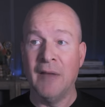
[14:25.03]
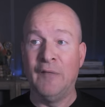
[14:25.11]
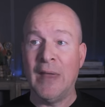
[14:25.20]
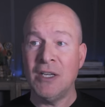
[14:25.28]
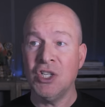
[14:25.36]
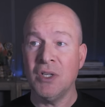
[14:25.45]

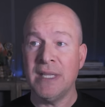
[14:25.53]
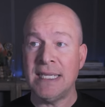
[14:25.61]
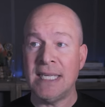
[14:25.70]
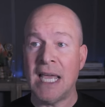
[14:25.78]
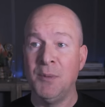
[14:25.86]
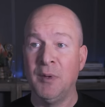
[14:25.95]
Eventually,
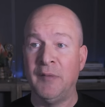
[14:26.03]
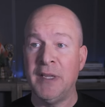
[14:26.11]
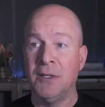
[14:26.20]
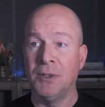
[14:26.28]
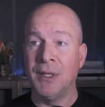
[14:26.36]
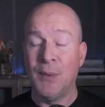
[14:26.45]
Ted
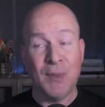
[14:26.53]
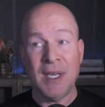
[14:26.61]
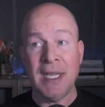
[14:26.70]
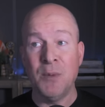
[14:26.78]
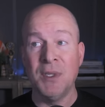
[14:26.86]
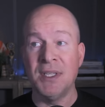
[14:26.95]
revealed that
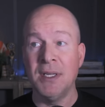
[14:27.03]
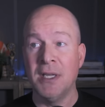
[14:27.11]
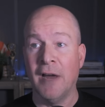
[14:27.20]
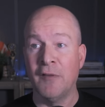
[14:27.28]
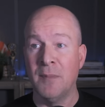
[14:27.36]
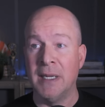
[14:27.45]
he was in
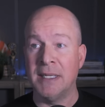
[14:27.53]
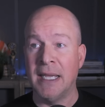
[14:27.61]
government,